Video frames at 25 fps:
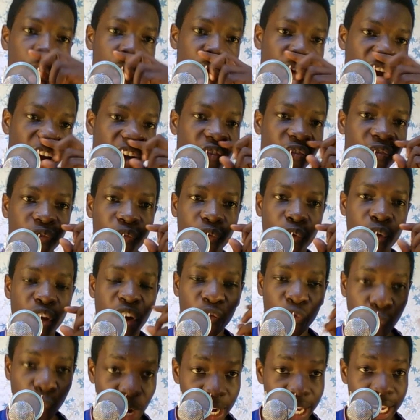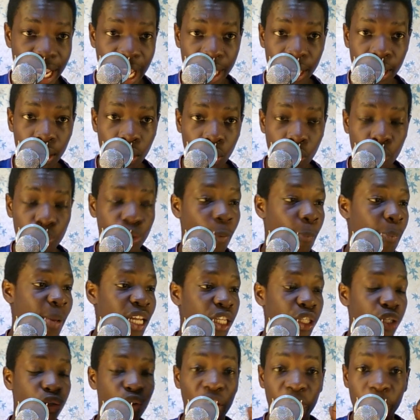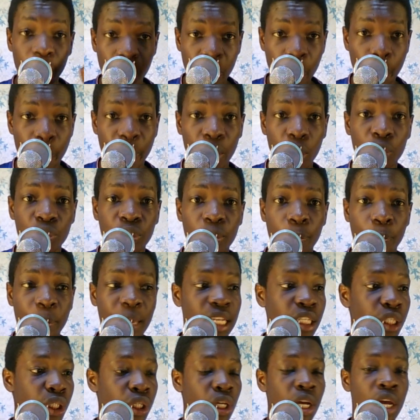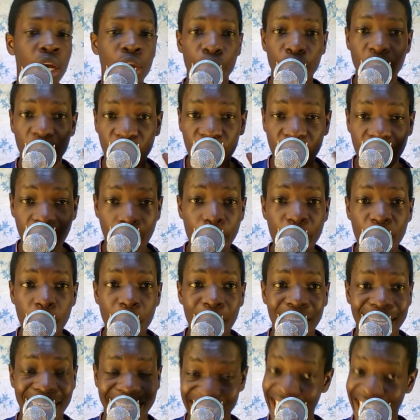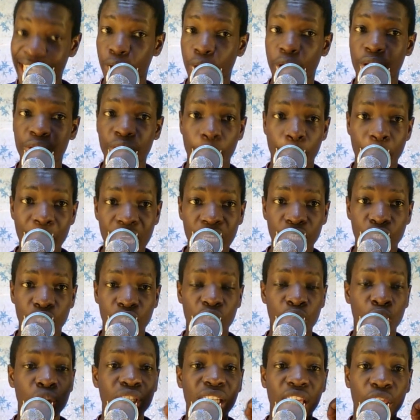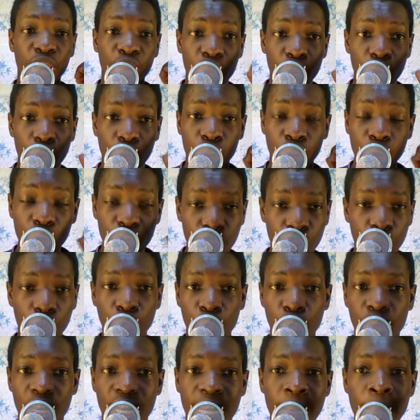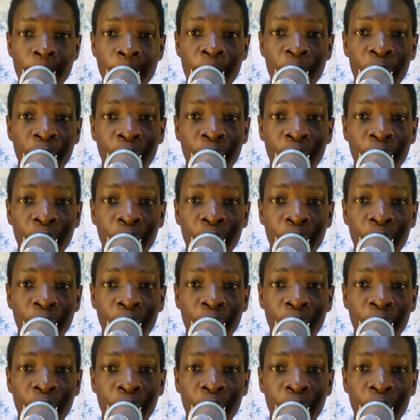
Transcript: have Willian on the bench, you have Pepe on the bench, you have Gabriel Martinelli on the bench. Those are those three.